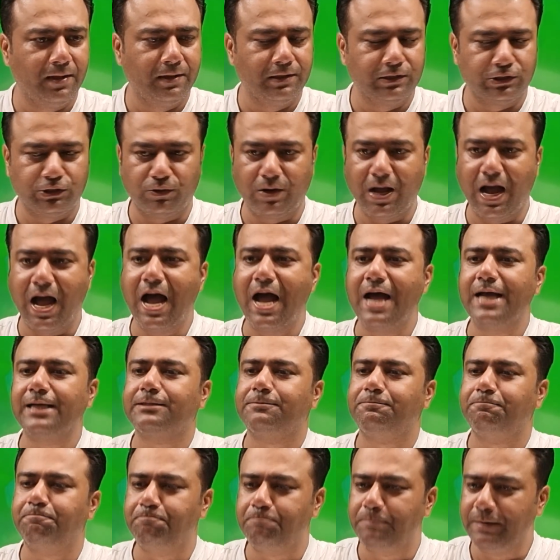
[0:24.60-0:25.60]
So
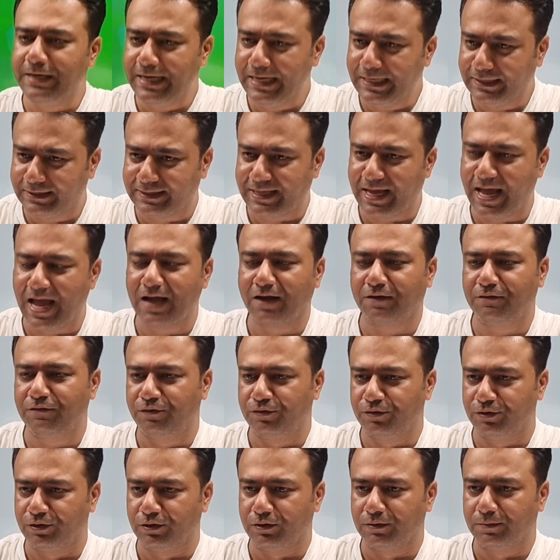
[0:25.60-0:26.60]
guys, be
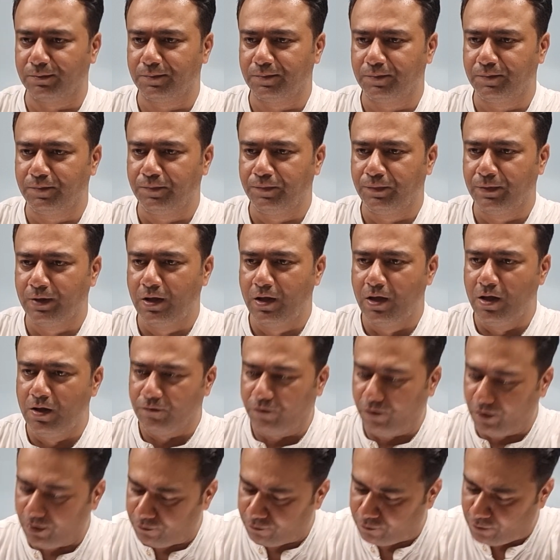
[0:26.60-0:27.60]
thankful
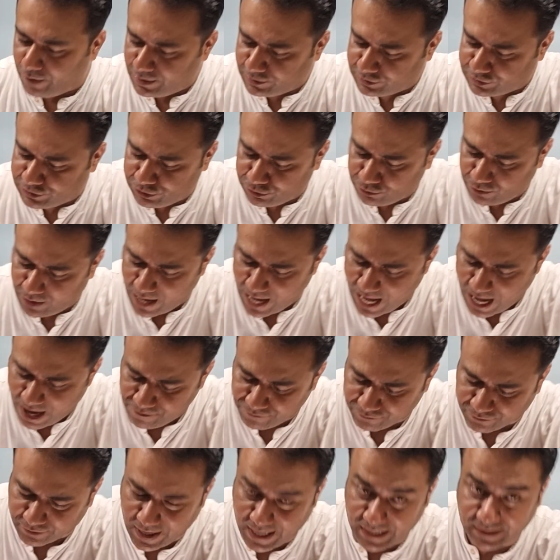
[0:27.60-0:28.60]
for what you
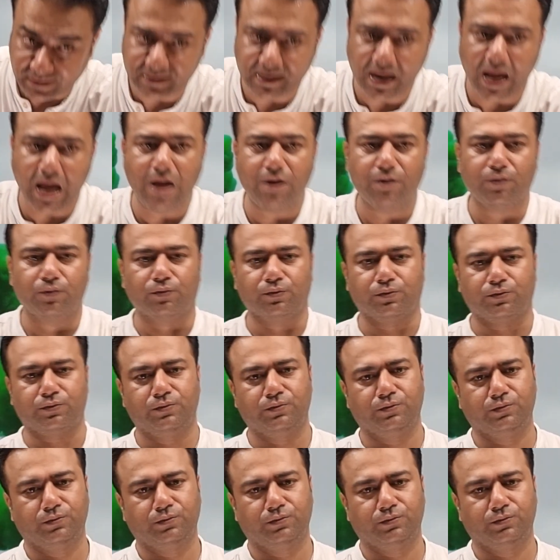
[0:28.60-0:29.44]
have right now.